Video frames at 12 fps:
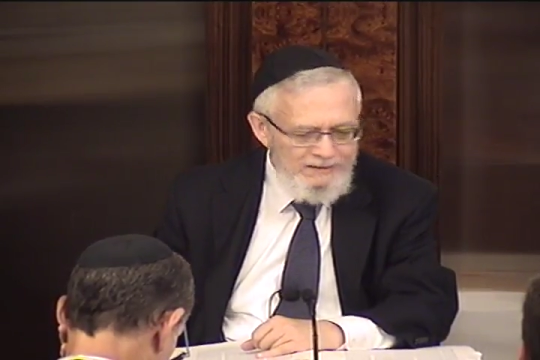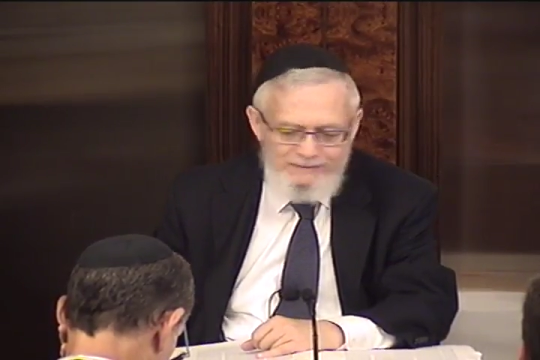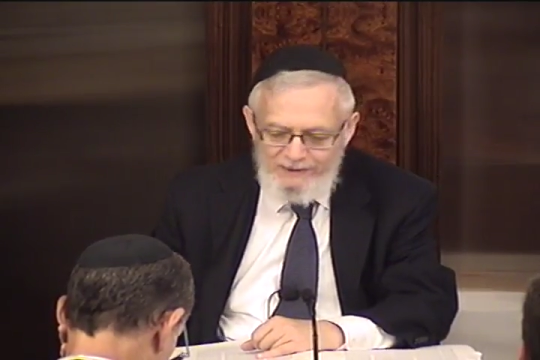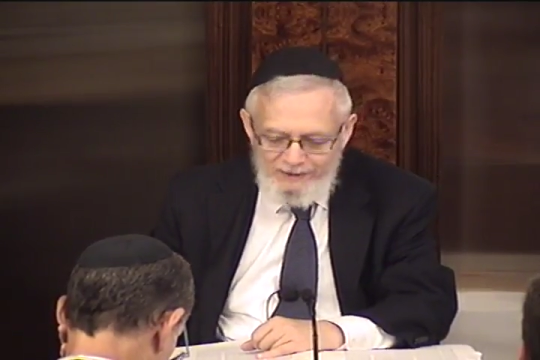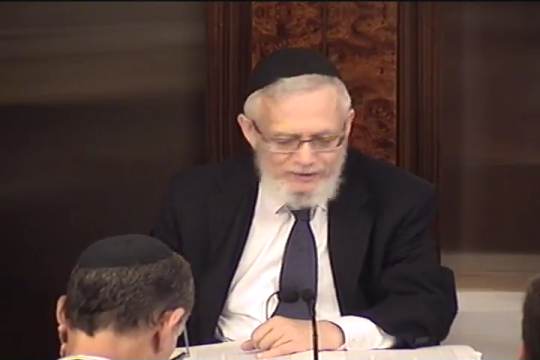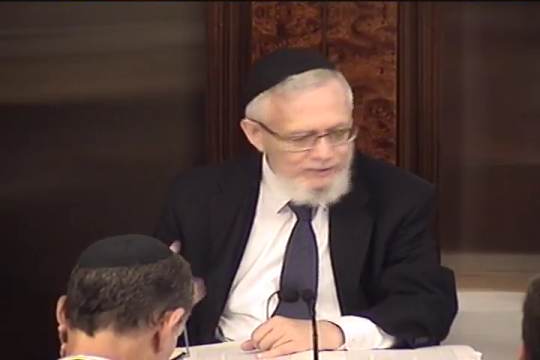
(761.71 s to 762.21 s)

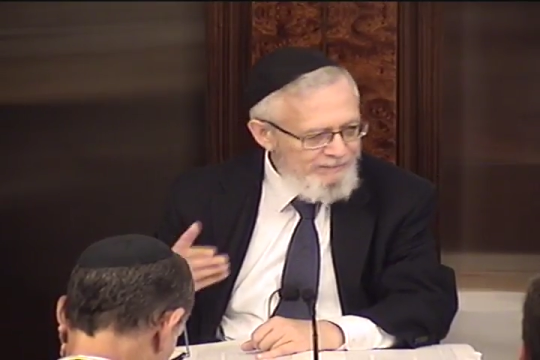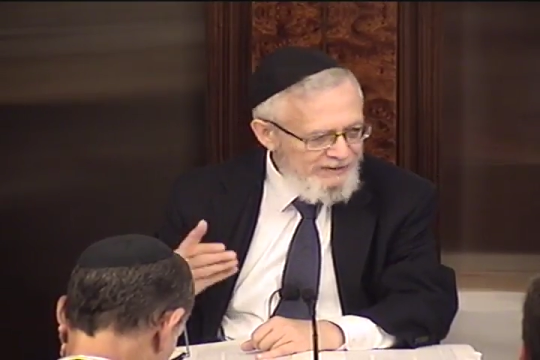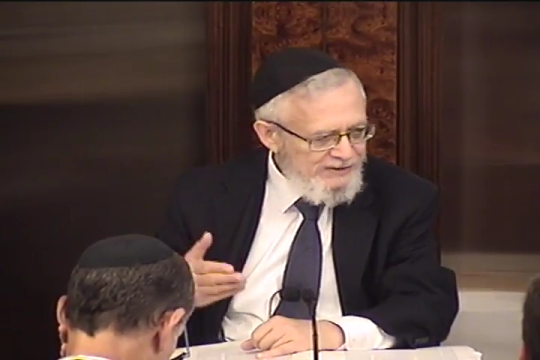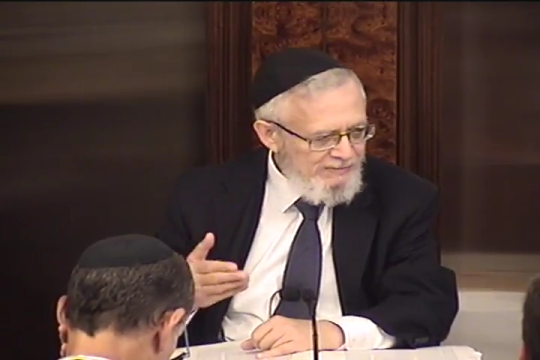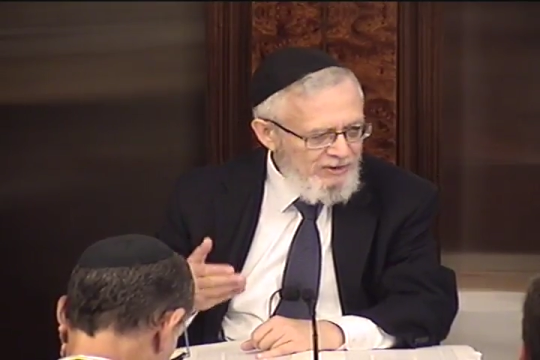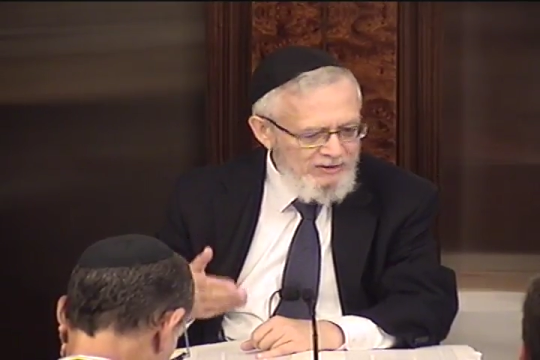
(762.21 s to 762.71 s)
Aren't you be
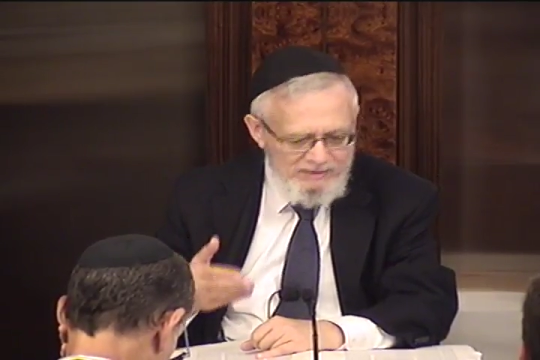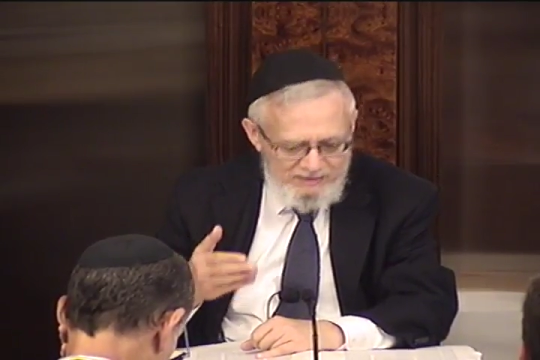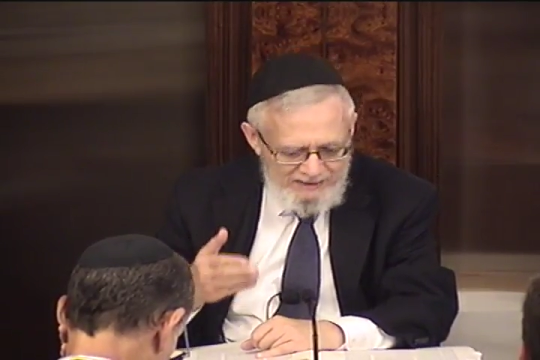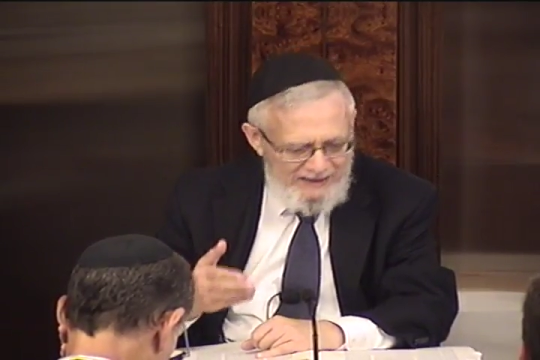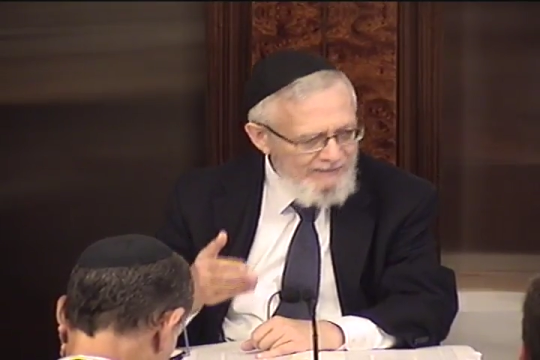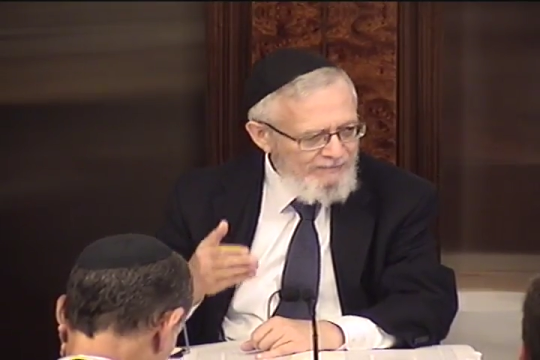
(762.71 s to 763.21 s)
smart?
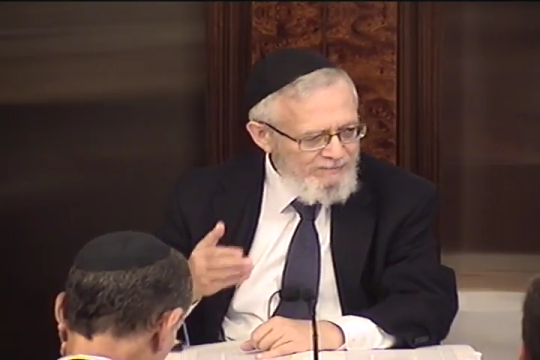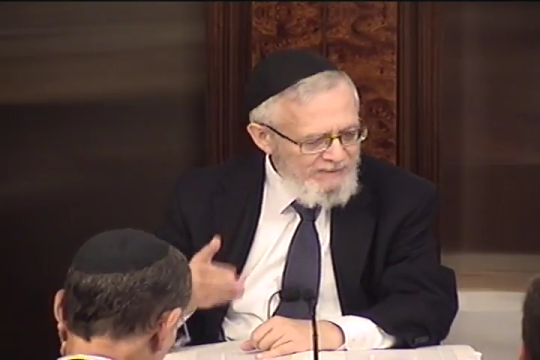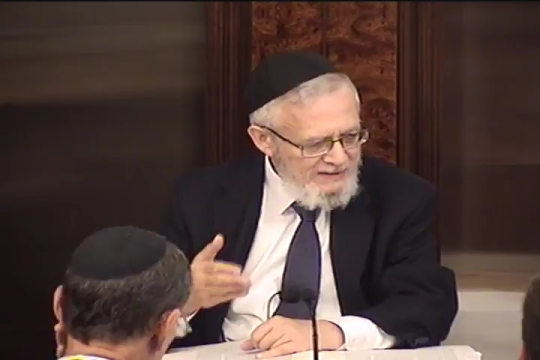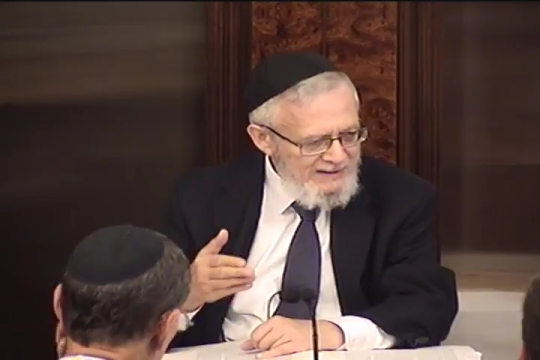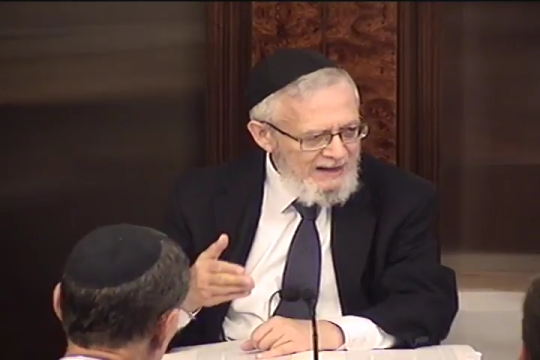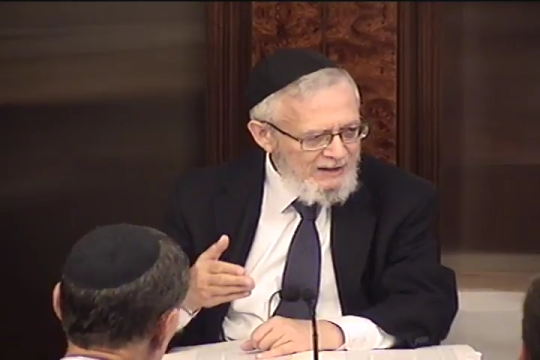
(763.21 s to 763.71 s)
Have be
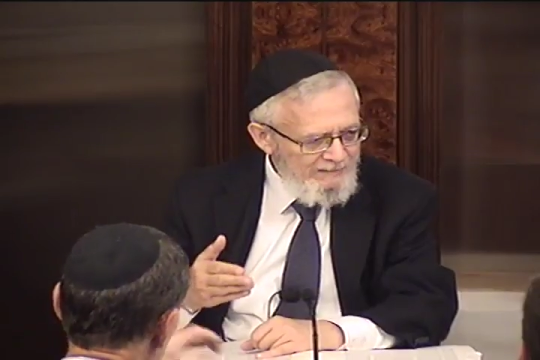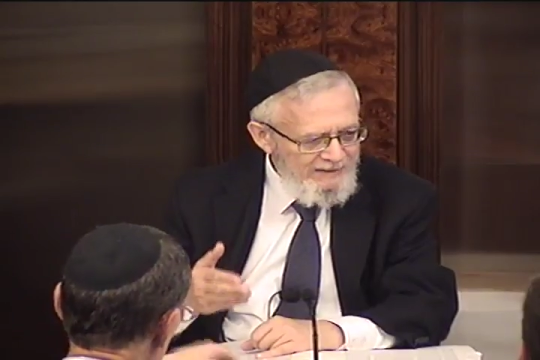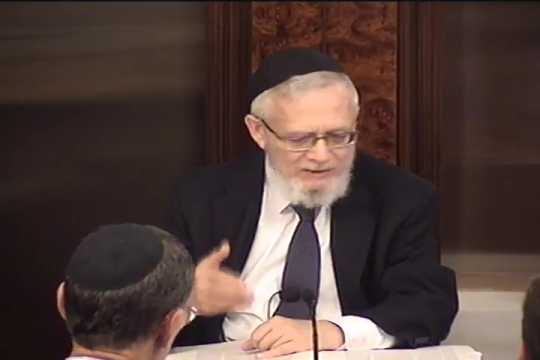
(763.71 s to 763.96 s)
documented.